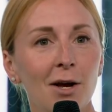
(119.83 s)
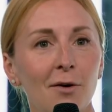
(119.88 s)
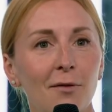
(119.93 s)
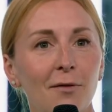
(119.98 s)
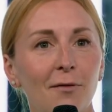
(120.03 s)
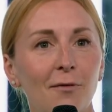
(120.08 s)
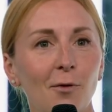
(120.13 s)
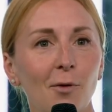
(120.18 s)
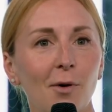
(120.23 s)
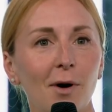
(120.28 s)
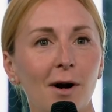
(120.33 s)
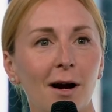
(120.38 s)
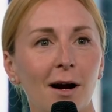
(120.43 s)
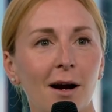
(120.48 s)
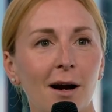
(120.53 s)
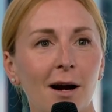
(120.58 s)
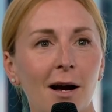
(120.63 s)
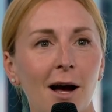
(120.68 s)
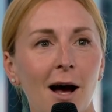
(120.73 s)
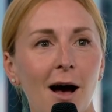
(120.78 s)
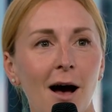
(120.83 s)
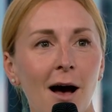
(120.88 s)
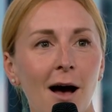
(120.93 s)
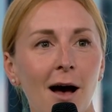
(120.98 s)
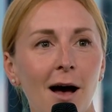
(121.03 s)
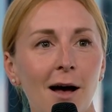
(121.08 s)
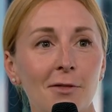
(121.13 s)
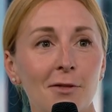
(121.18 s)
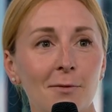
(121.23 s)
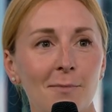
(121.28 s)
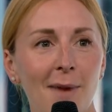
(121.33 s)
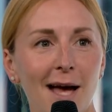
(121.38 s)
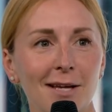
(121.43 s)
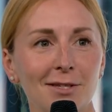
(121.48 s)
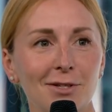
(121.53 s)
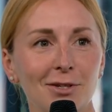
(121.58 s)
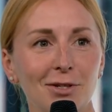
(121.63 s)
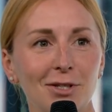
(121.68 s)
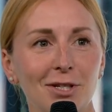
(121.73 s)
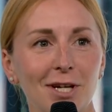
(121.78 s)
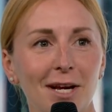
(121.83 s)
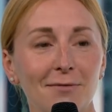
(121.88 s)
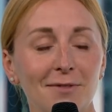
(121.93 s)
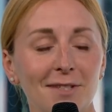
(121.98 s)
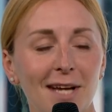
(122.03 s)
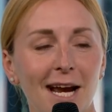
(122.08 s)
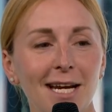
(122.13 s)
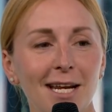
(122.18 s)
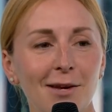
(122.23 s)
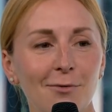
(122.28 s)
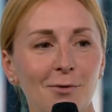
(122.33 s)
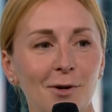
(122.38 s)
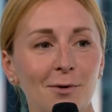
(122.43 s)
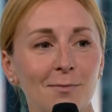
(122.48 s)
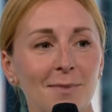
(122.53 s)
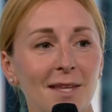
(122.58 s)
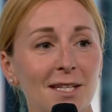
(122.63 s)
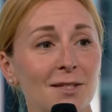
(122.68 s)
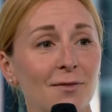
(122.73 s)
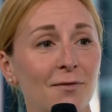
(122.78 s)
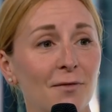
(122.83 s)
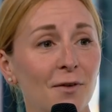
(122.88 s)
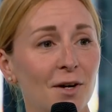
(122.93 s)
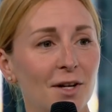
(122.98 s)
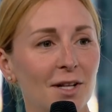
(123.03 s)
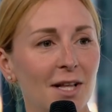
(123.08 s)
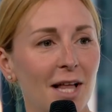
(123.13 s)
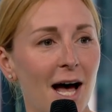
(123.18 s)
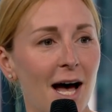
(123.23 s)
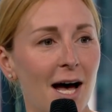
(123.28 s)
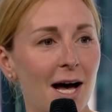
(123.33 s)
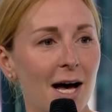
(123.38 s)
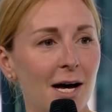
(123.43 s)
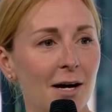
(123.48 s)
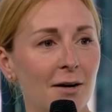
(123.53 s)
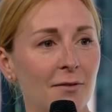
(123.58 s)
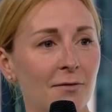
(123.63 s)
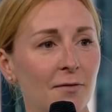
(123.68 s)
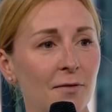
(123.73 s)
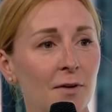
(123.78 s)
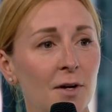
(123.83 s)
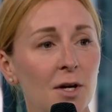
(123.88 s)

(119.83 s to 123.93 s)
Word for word: for the MasterChef dining room that's full of